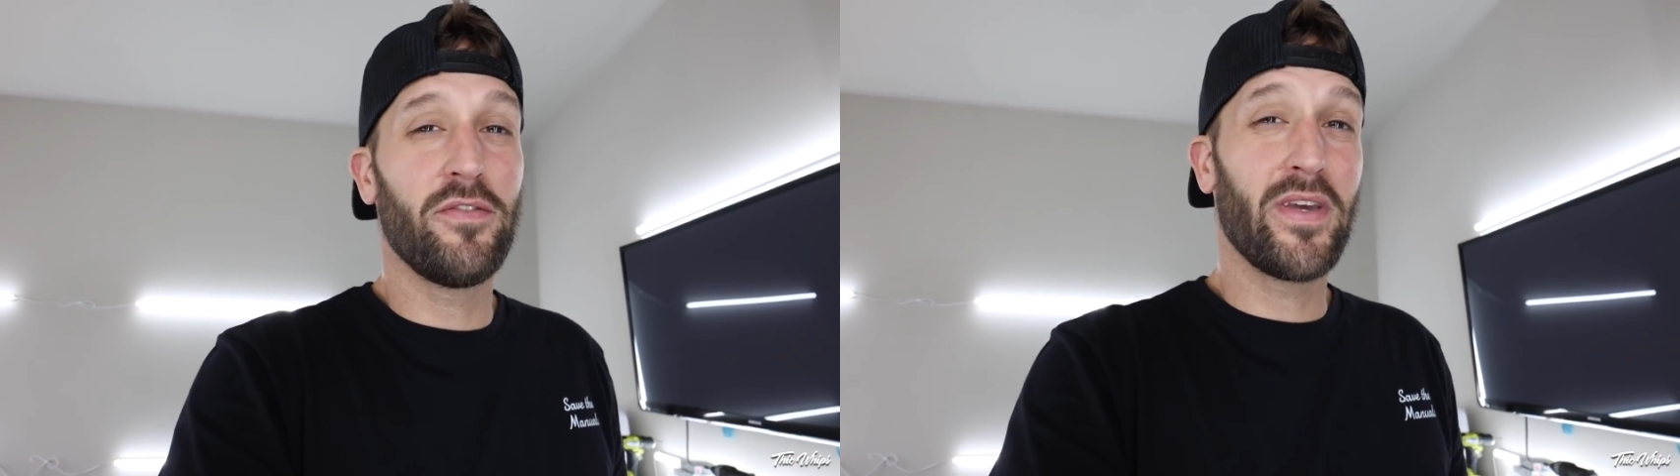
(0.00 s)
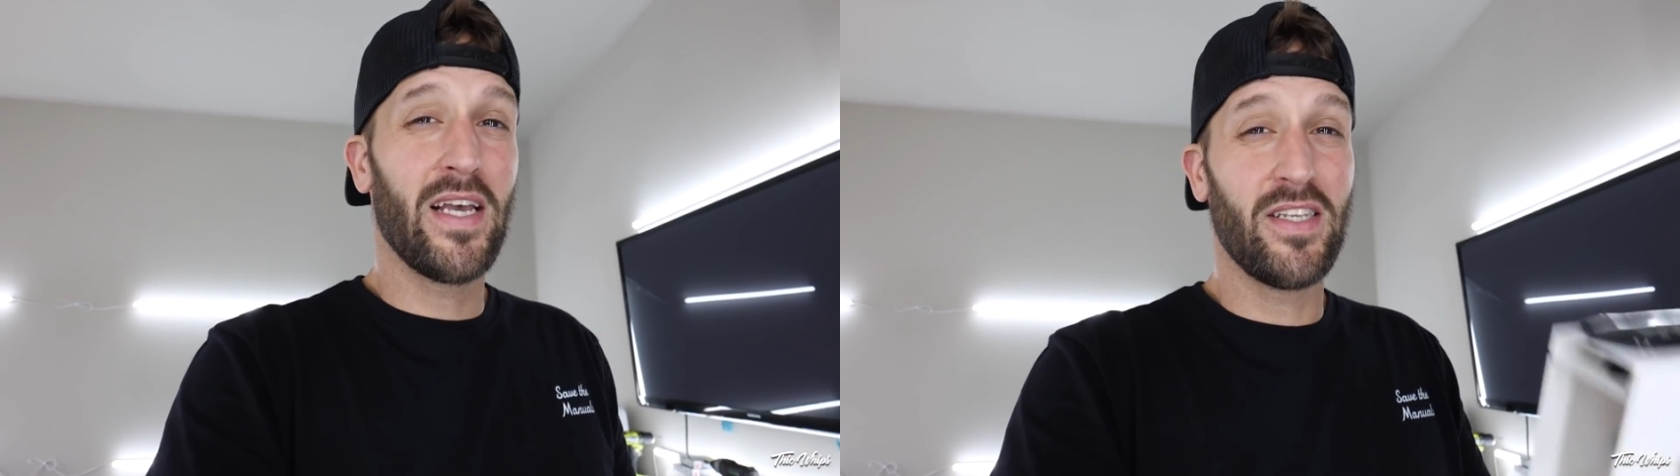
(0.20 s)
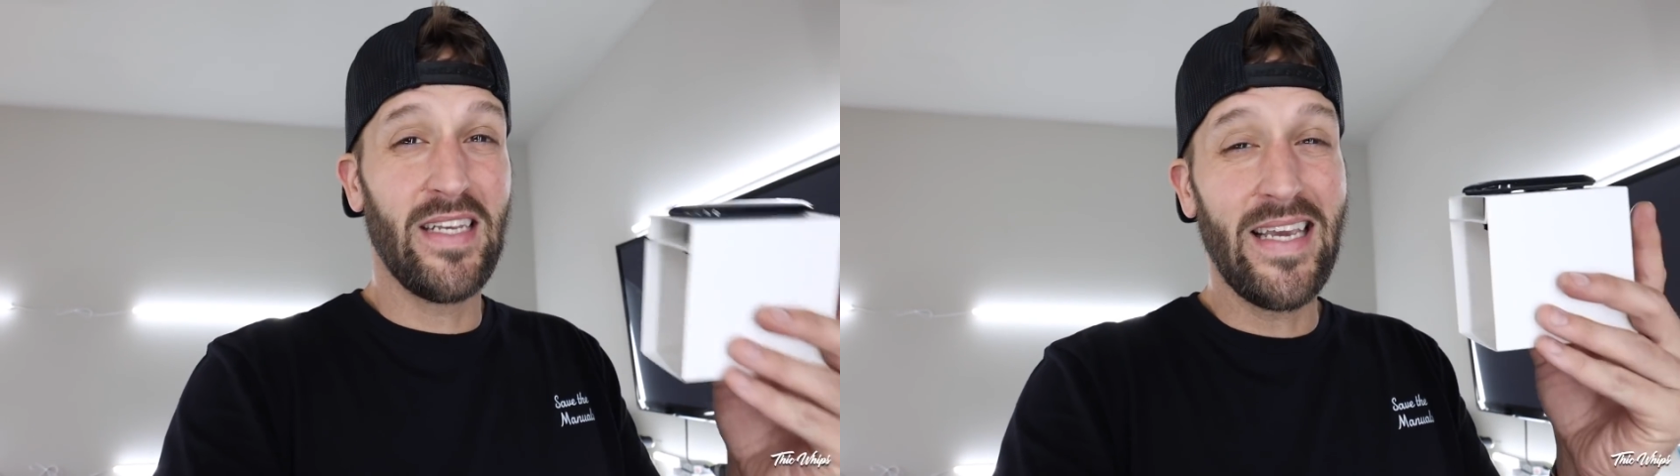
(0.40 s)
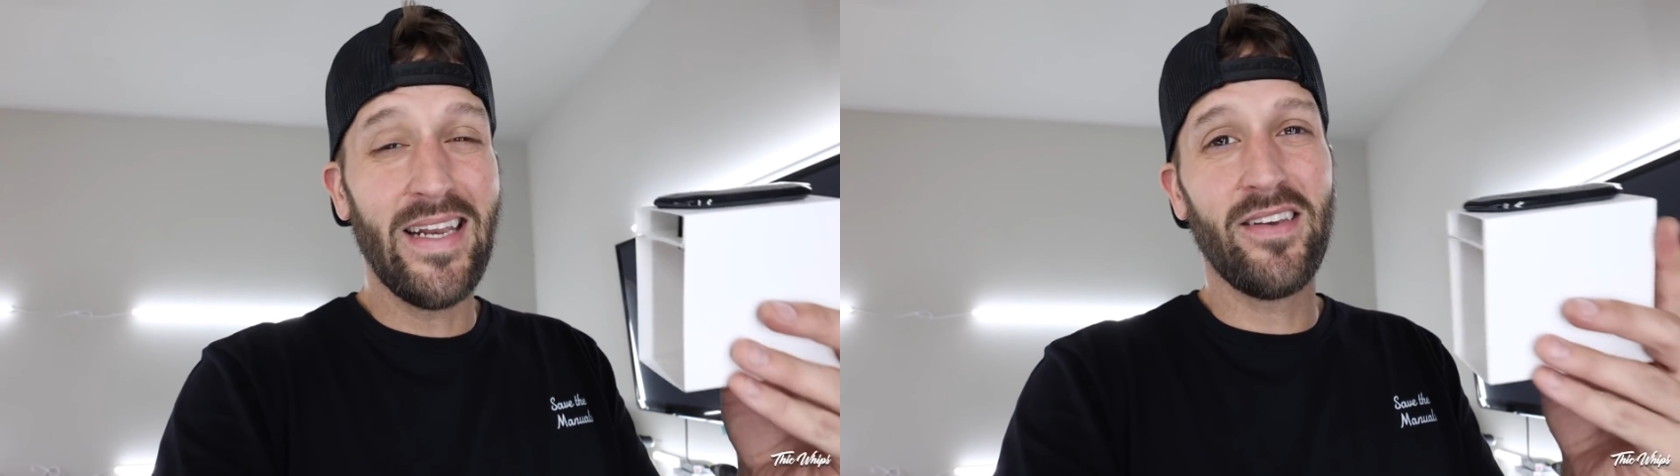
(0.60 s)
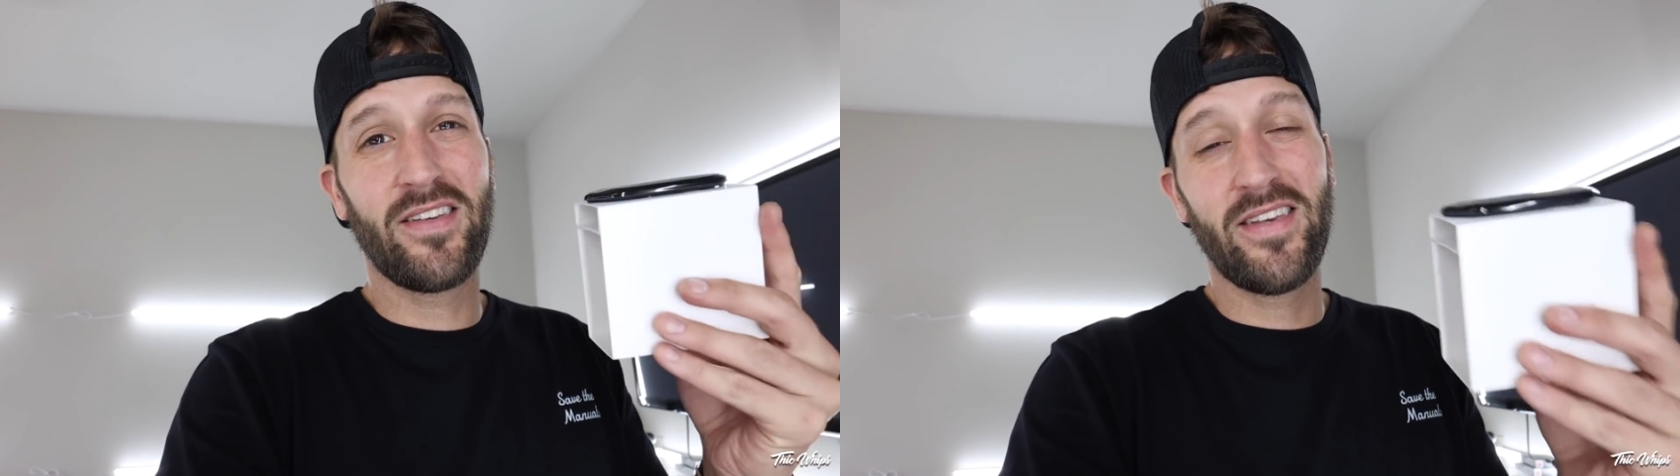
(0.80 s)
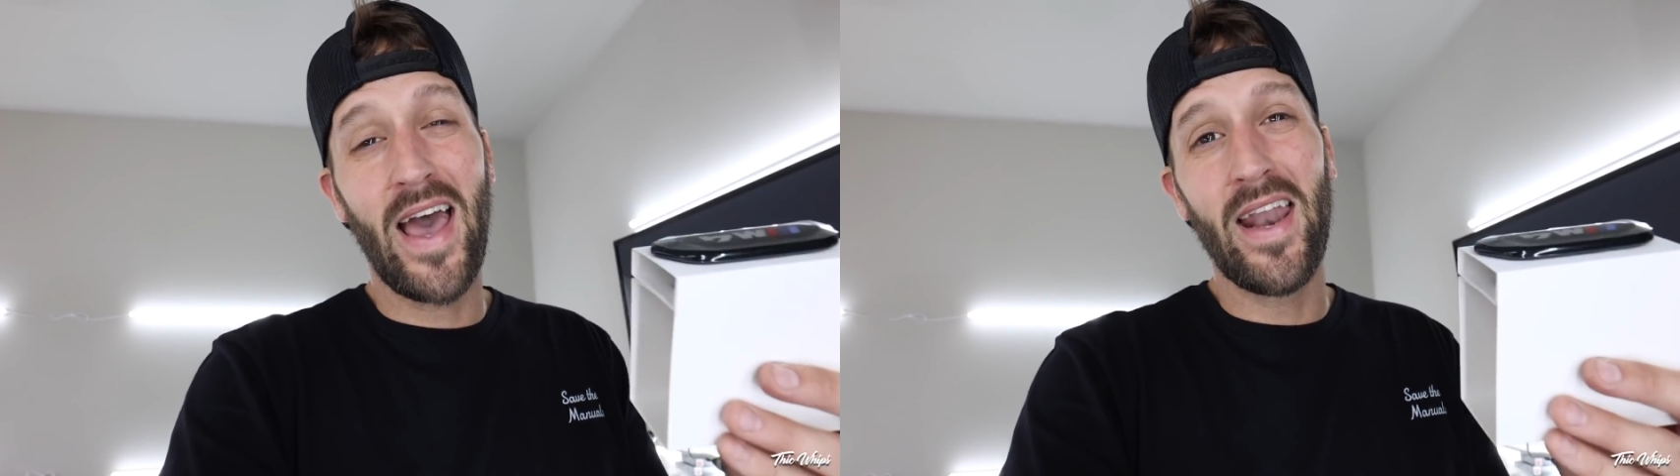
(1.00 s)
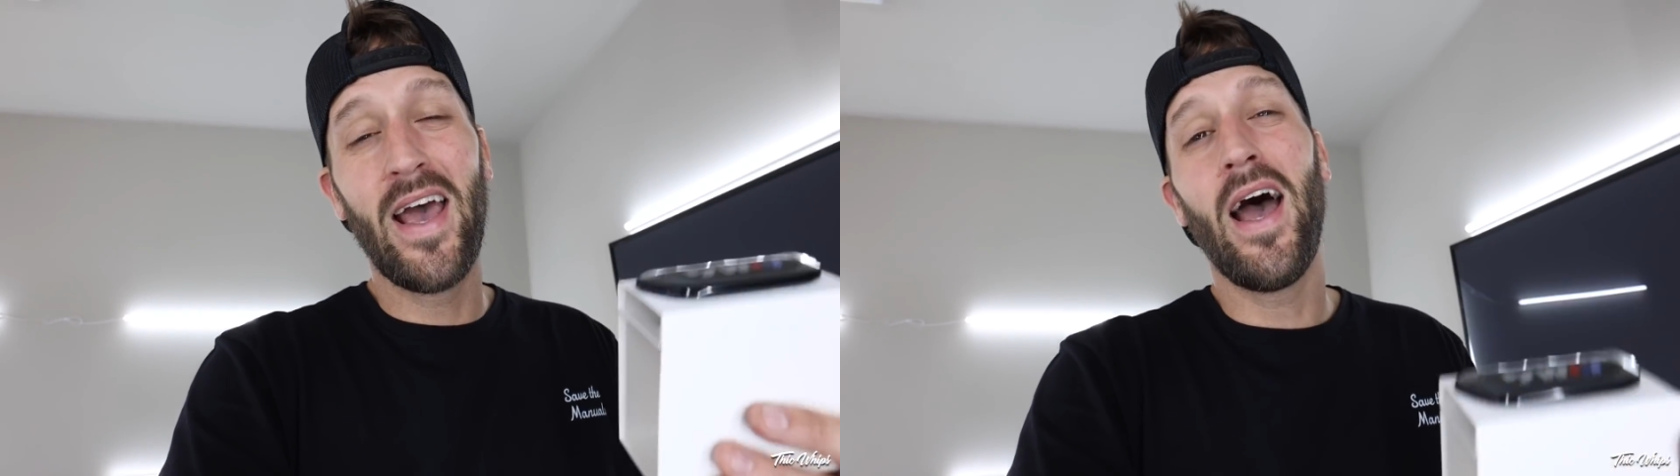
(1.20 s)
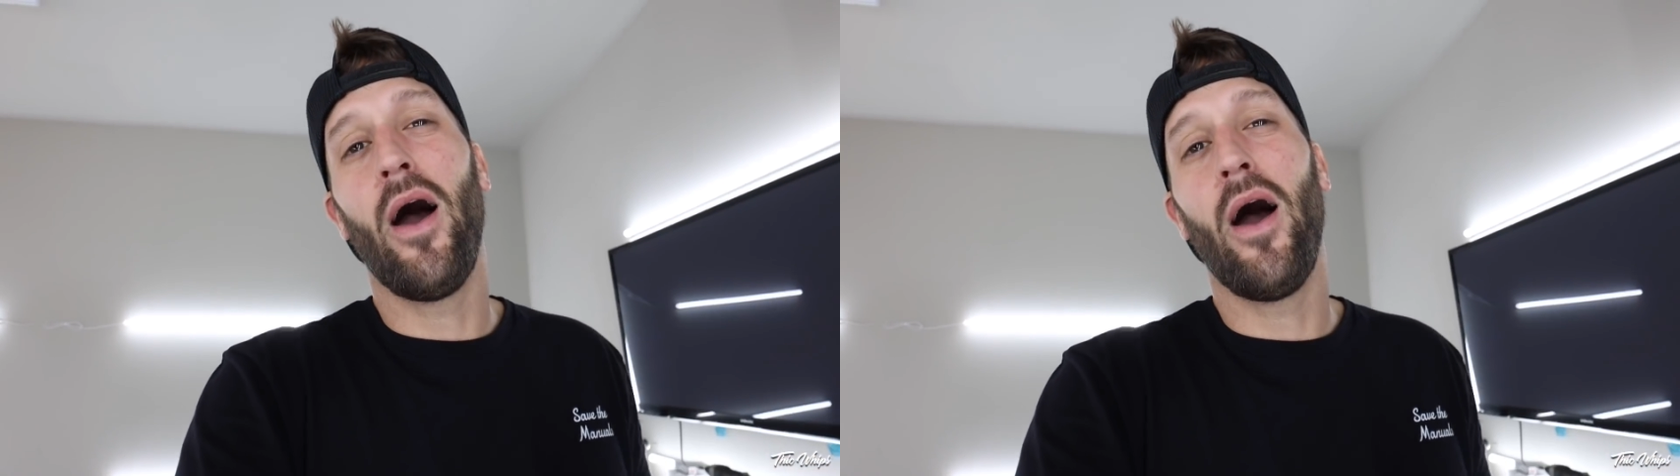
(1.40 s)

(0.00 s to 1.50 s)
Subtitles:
If you guys need a set,